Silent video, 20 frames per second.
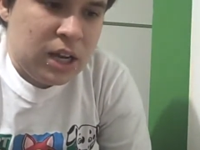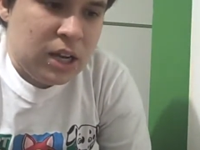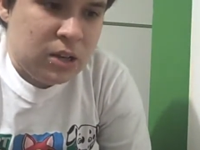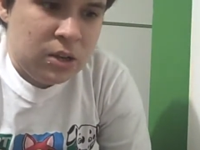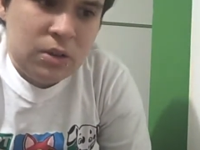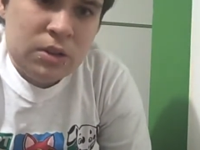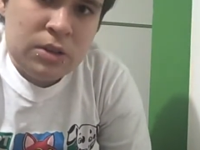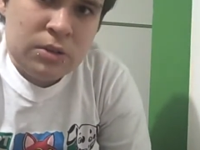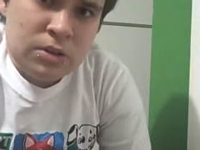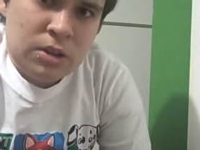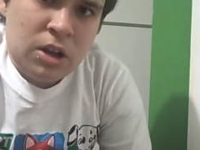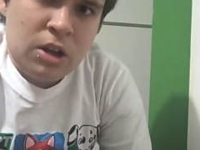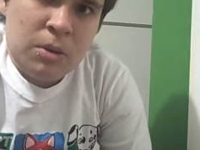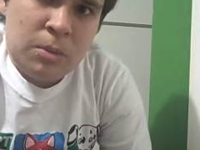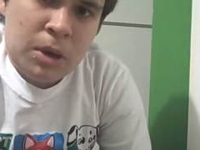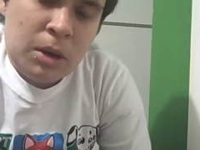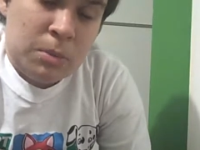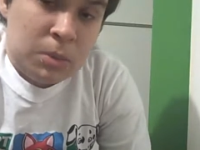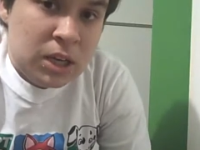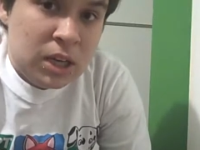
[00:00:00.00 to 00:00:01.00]
know they were talking
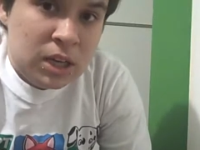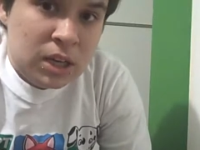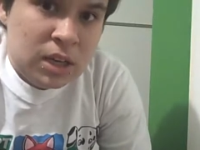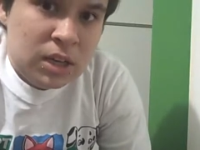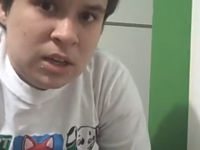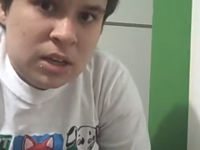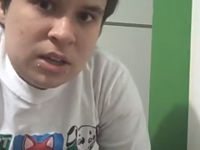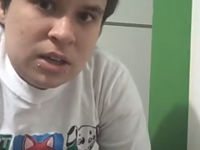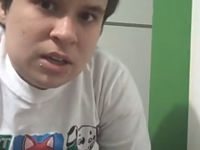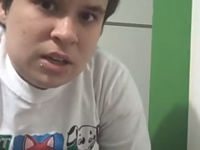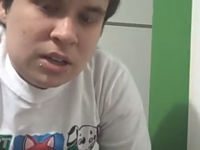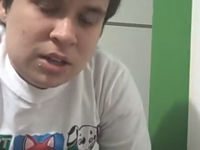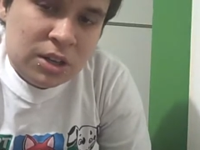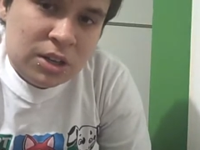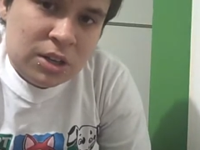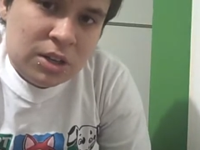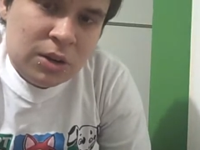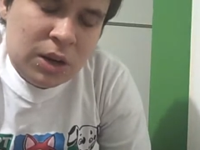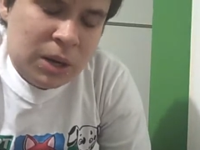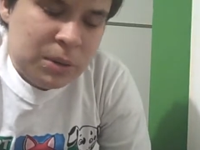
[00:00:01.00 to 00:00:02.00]
about me.
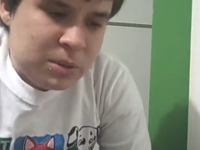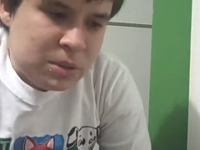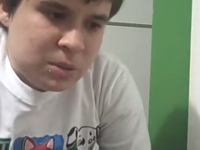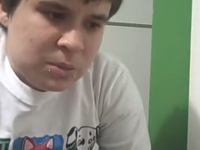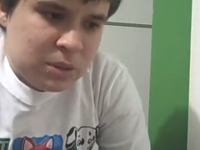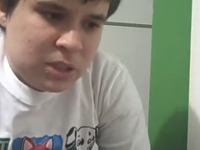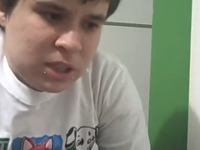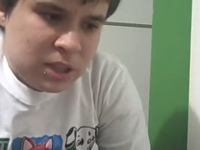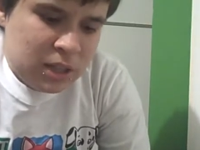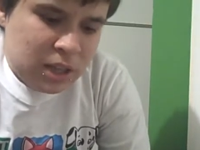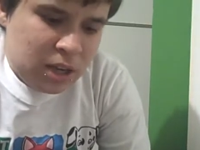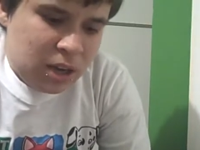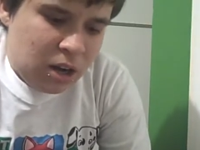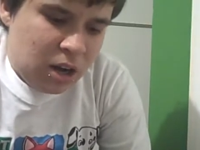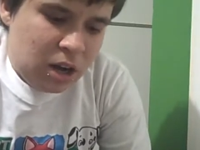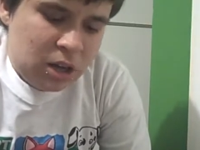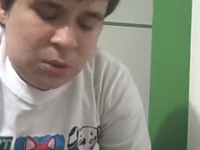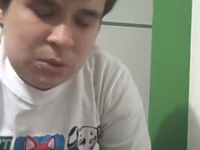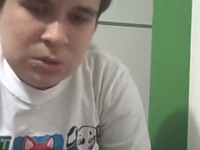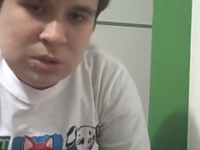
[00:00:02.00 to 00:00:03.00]
I was the one that, like,
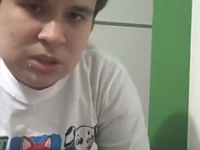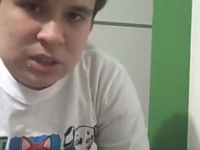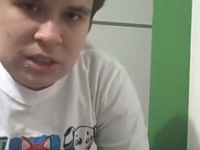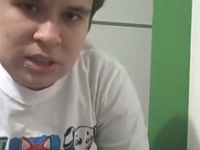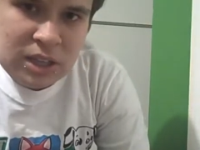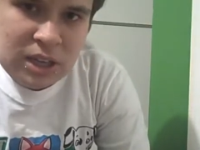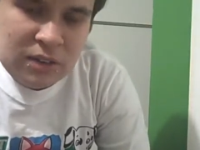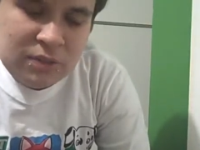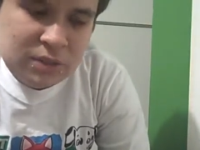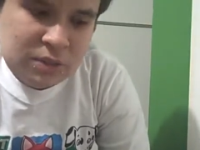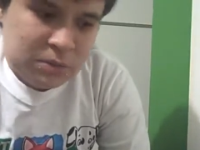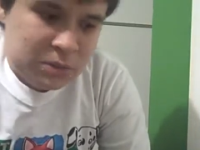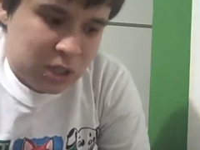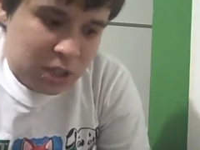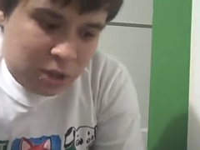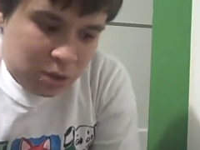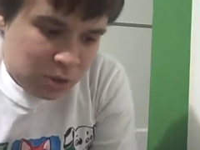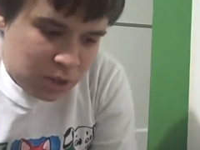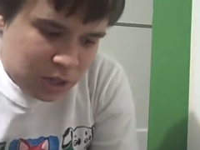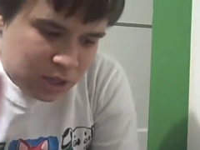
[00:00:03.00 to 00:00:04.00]
awkwardly left. I was
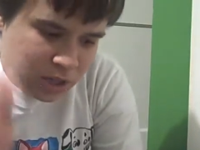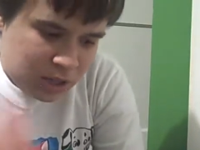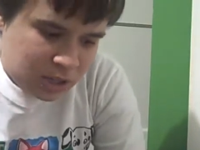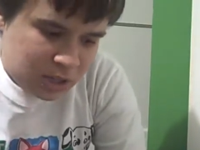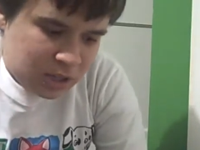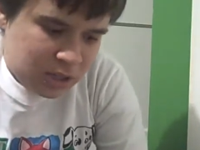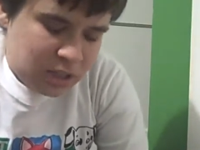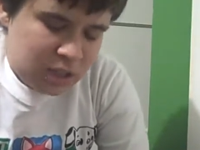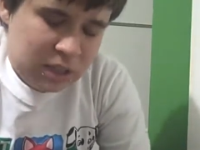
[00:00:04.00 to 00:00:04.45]
like, oh god.